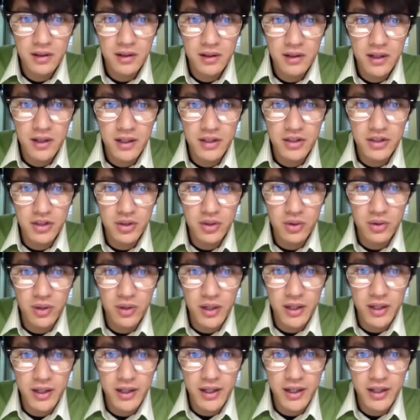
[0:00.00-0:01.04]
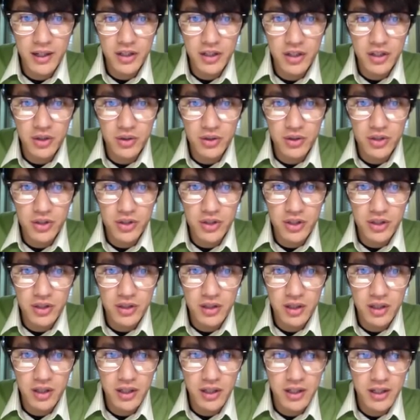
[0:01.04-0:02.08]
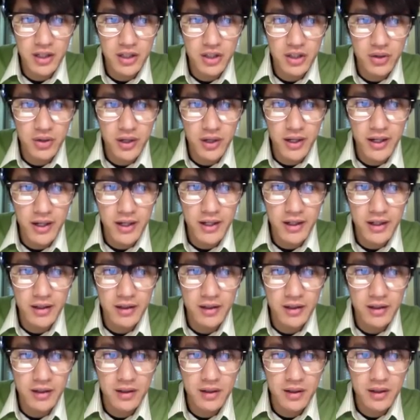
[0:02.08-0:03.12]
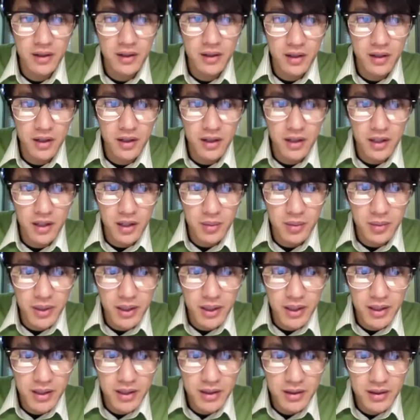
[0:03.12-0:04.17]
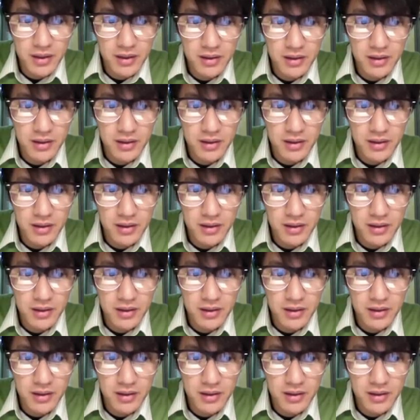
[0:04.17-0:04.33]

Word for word: And so what I can do is just click and drag a clip in